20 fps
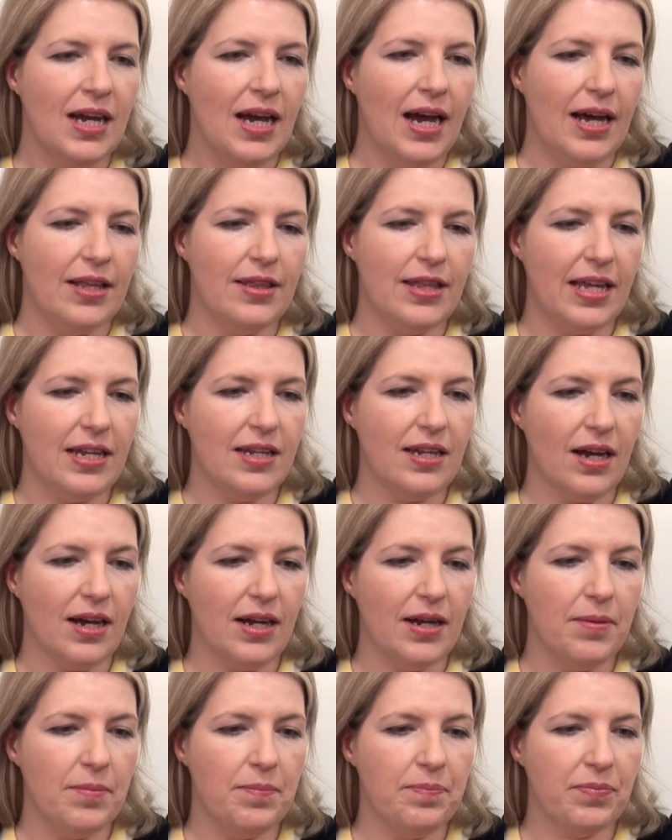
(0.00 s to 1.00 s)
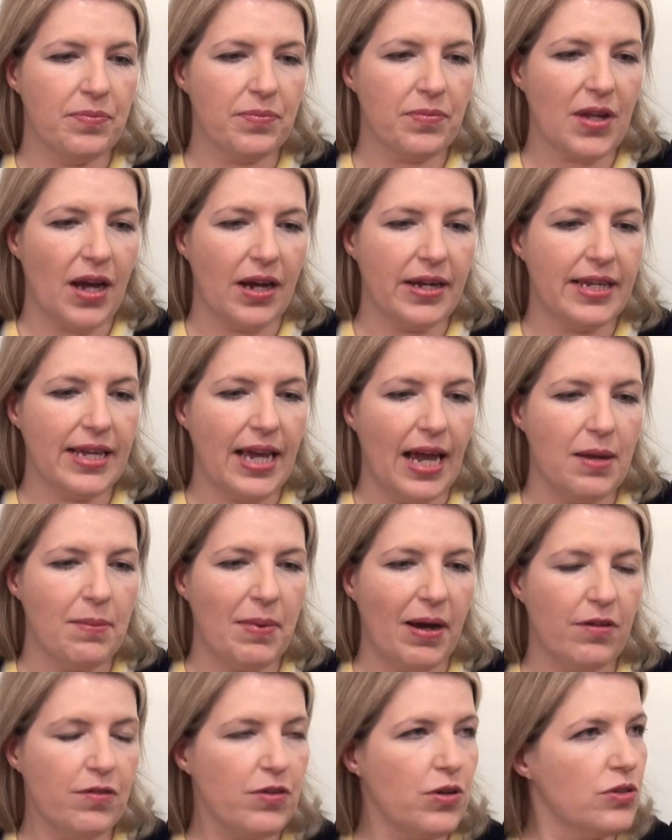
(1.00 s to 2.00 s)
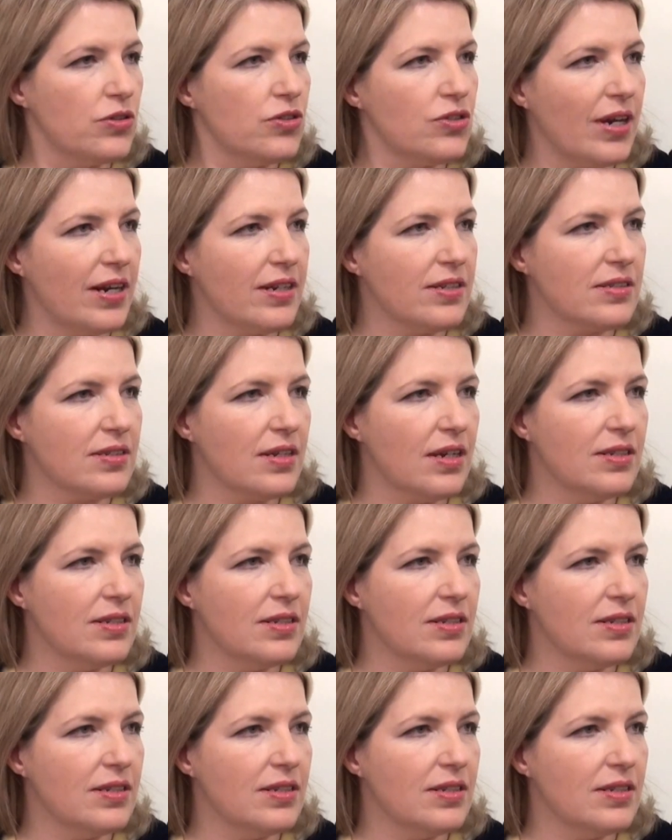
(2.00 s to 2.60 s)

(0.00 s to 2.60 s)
and then um, I came out of contract